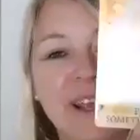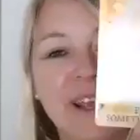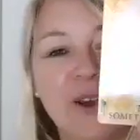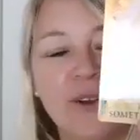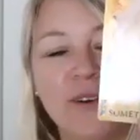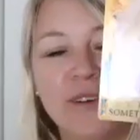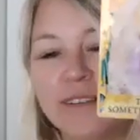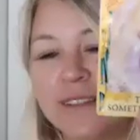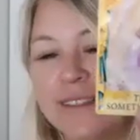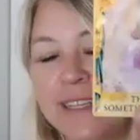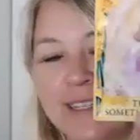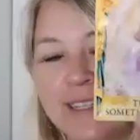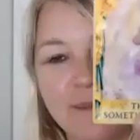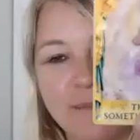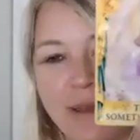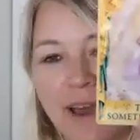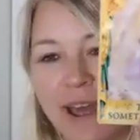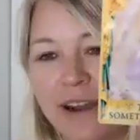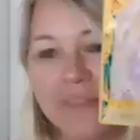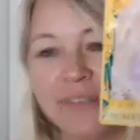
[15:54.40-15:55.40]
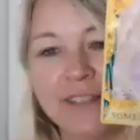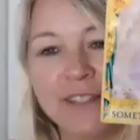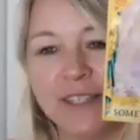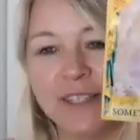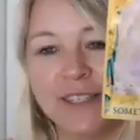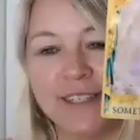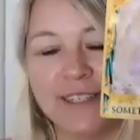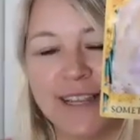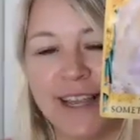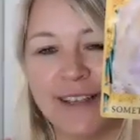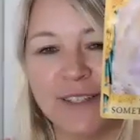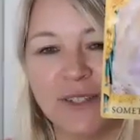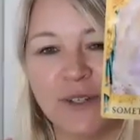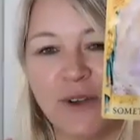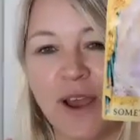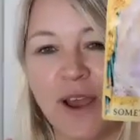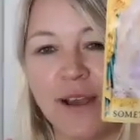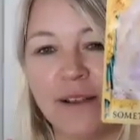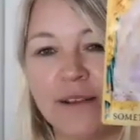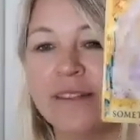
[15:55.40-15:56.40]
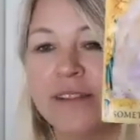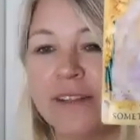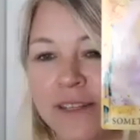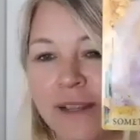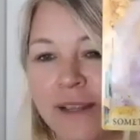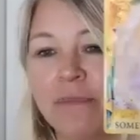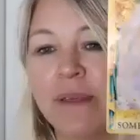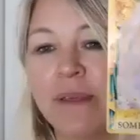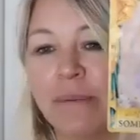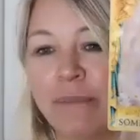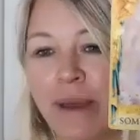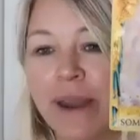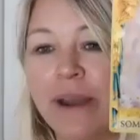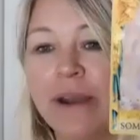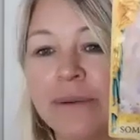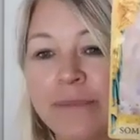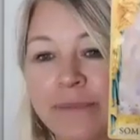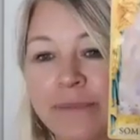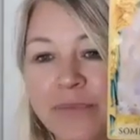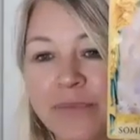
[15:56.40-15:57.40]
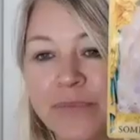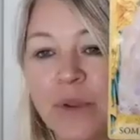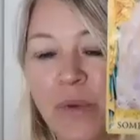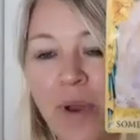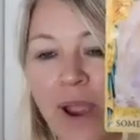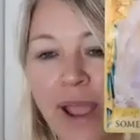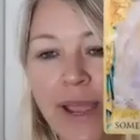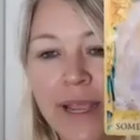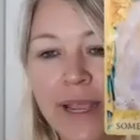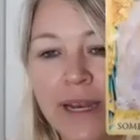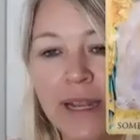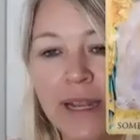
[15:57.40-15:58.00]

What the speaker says: go, doesn't matter if he's going to text or not. There's something, right?